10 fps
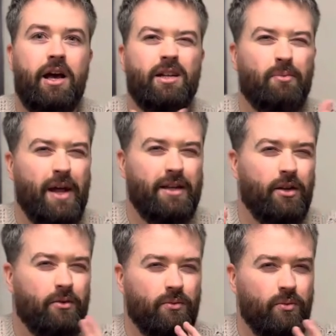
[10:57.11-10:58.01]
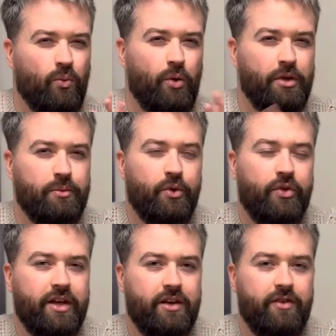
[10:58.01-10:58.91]
depending on what people
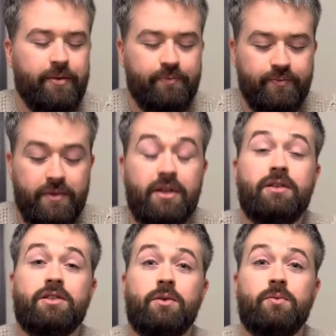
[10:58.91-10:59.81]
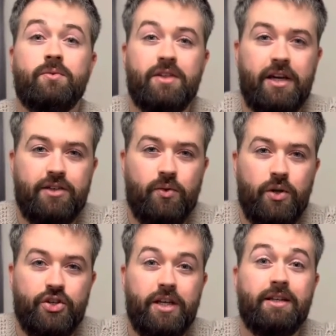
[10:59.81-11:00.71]
think of it. So thanks for
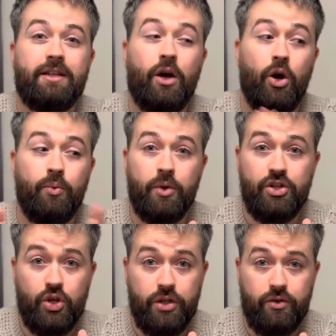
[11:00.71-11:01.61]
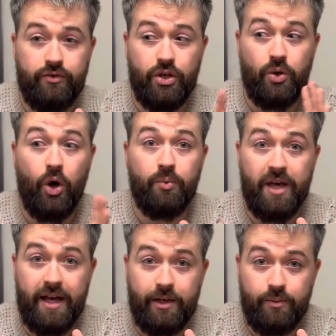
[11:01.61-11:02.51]
watching. Hope you enjoy the review. Hope
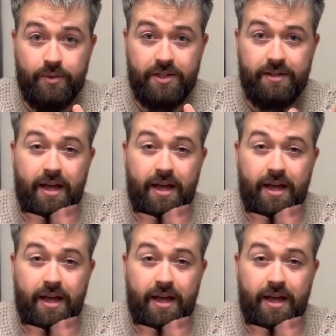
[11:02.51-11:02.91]
it helps.